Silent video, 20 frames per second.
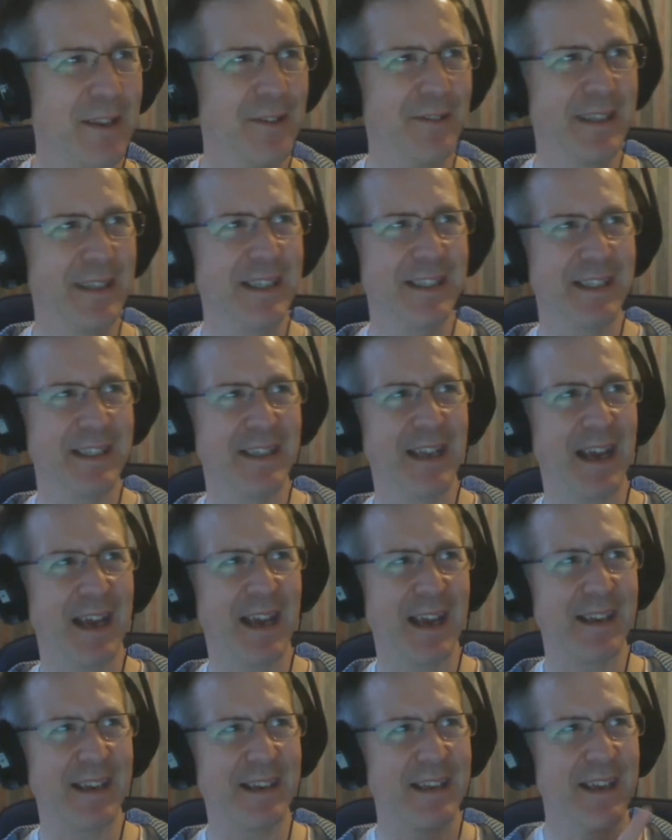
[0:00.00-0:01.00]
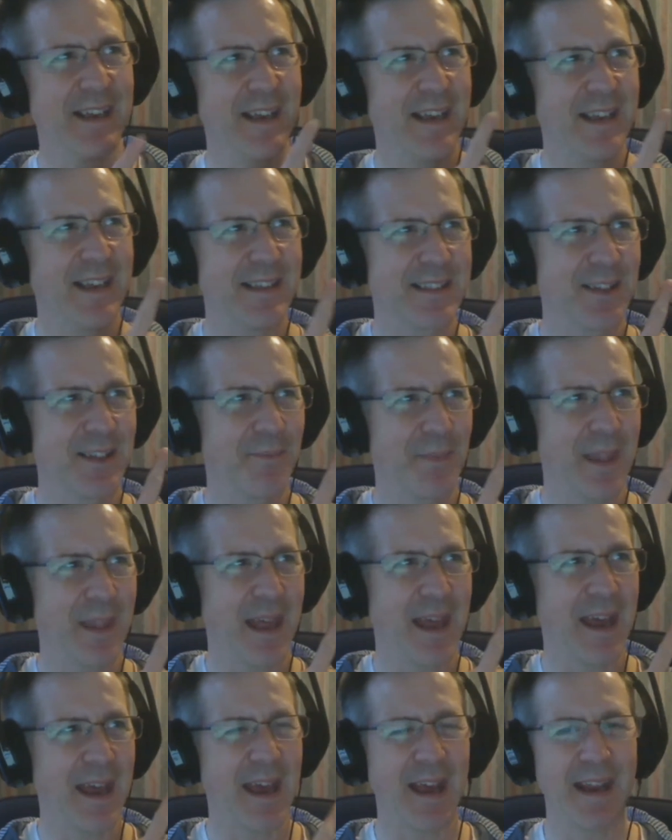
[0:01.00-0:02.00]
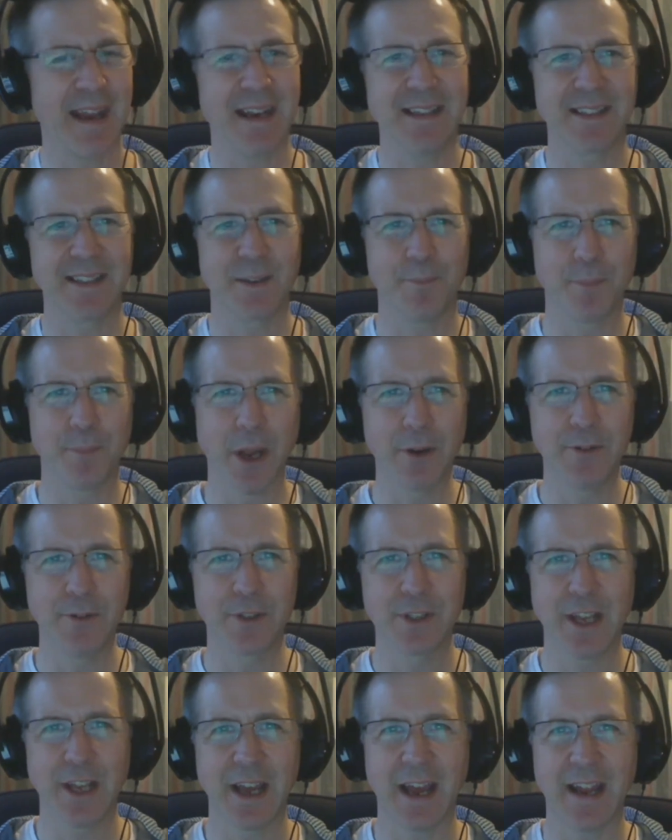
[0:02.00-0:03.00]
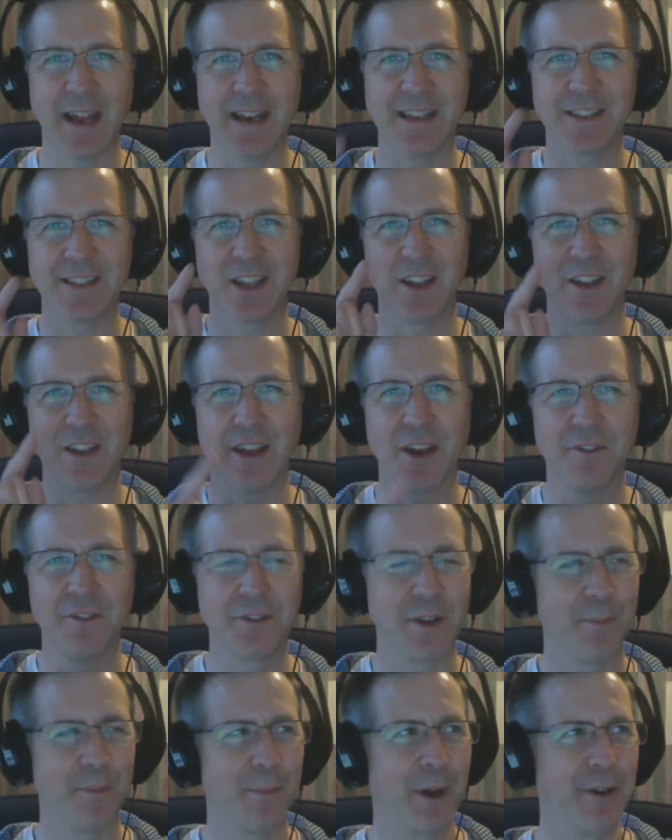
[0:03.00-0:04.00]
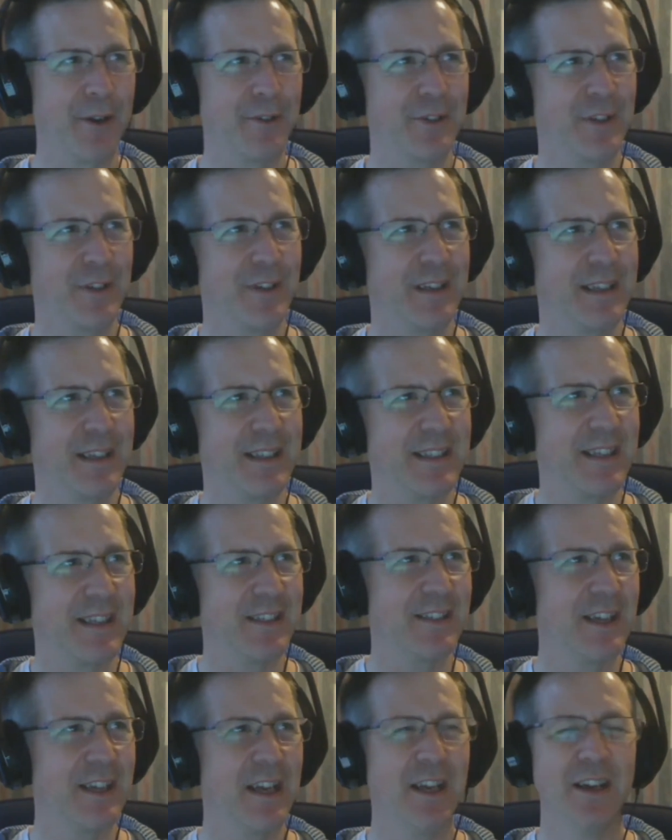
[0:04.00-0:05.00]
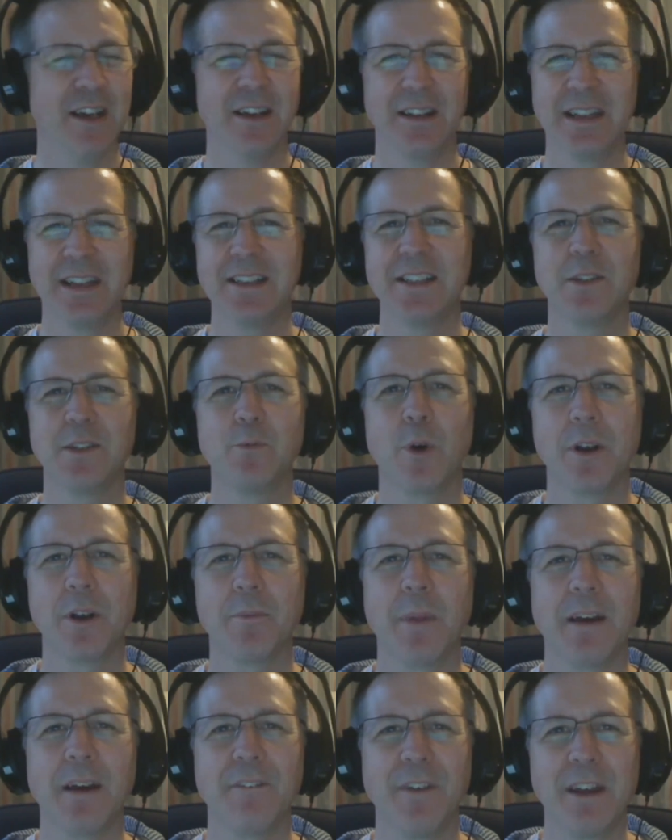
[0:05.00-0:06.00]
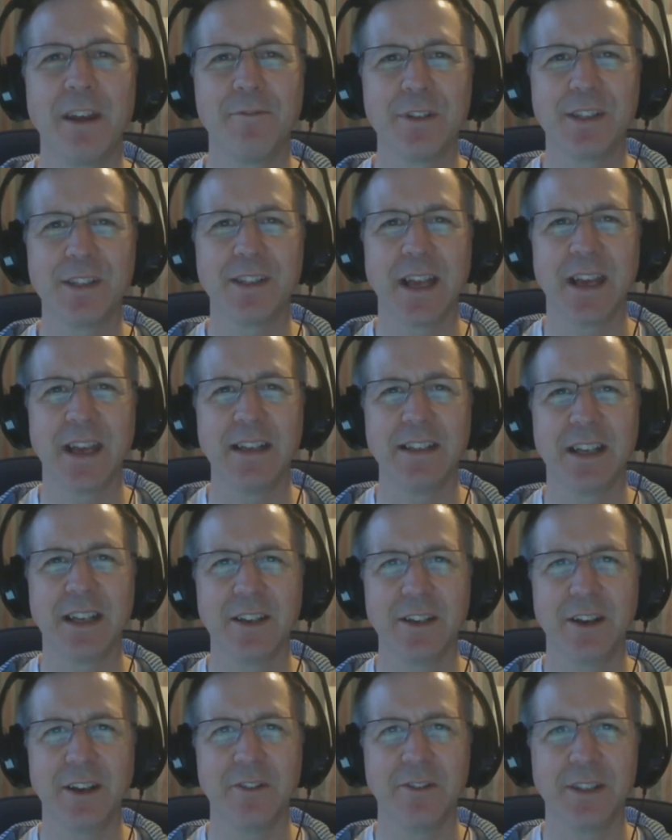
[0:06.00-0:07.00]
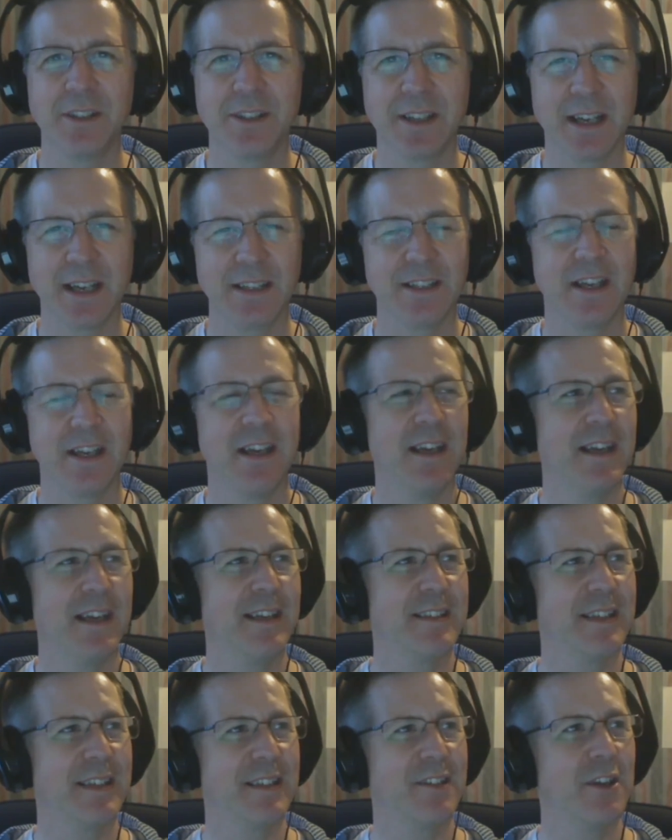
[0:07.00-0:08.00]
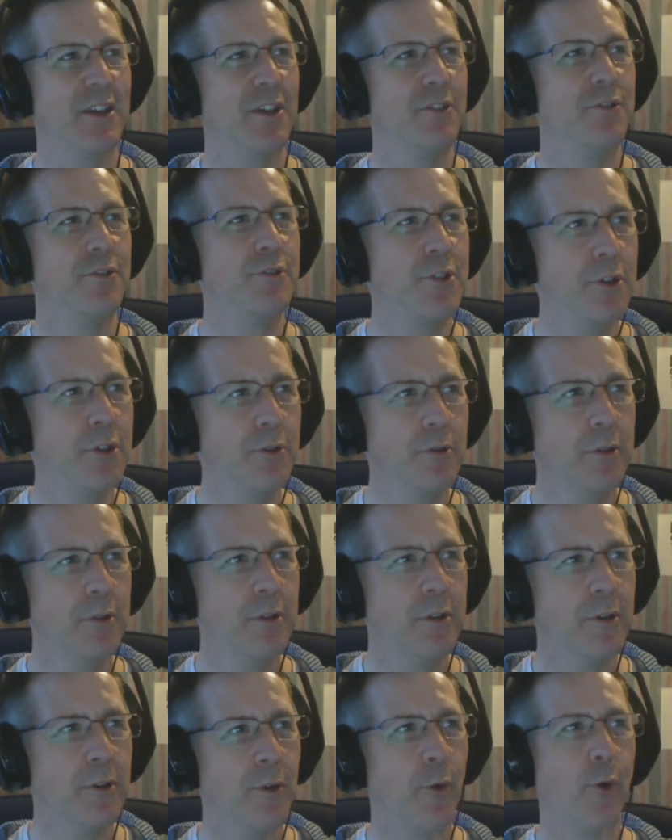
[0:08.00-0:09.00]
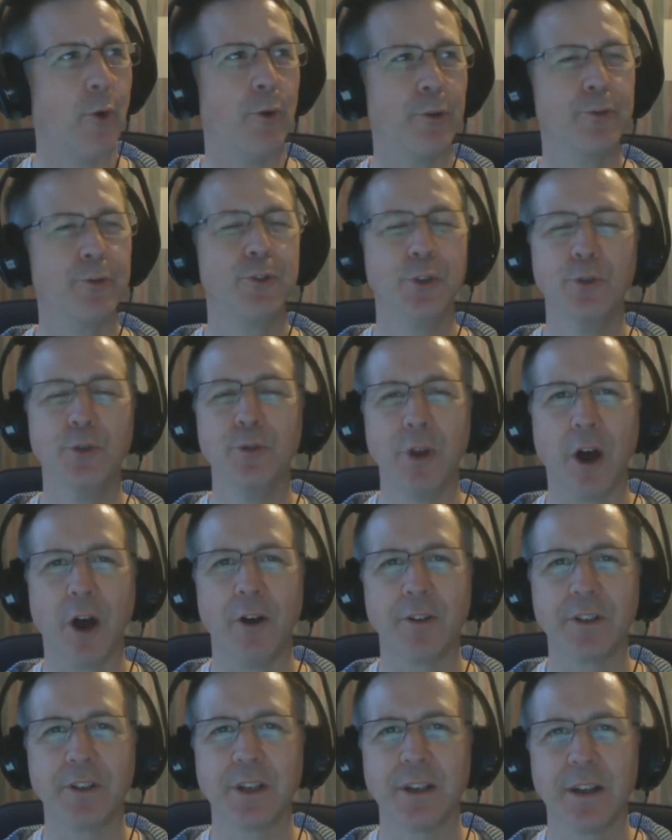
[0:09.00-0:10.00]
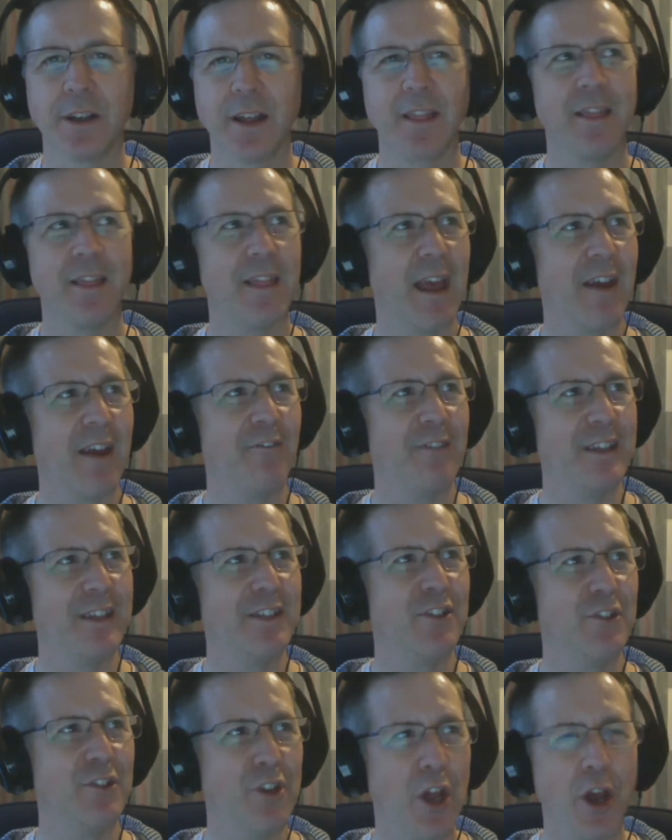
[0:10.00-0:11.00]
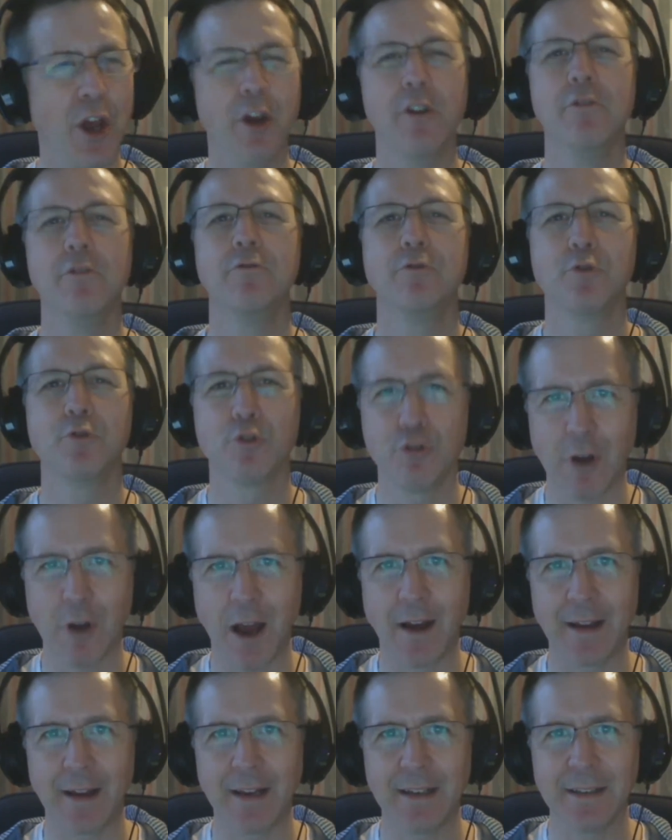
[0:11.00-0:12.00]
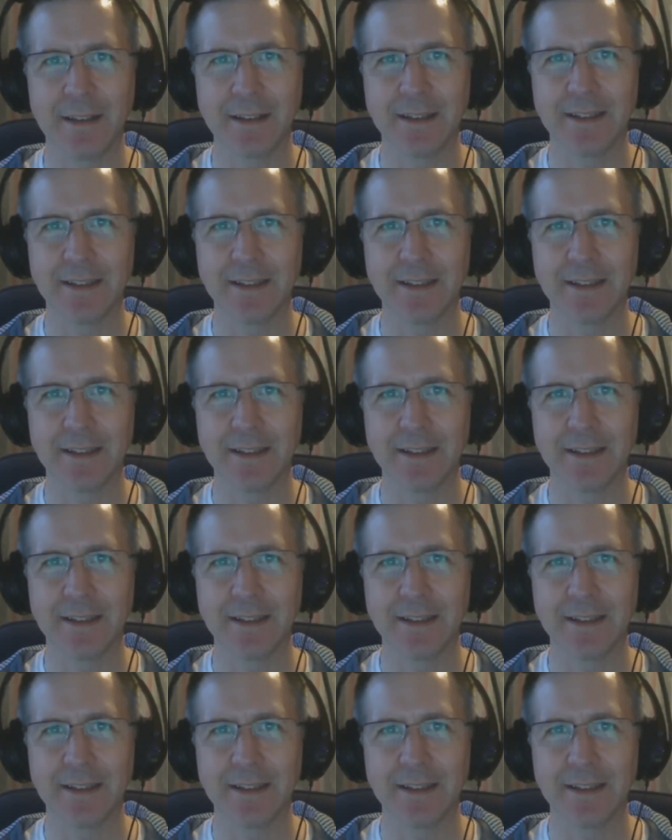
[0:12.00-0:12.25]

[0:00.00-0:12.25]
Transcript: new addition. And it's up there and it's a poster and it's a Yoda poster and it says, this is one of my favourite sayings that Yoda says. It says, do or do not, there is no try.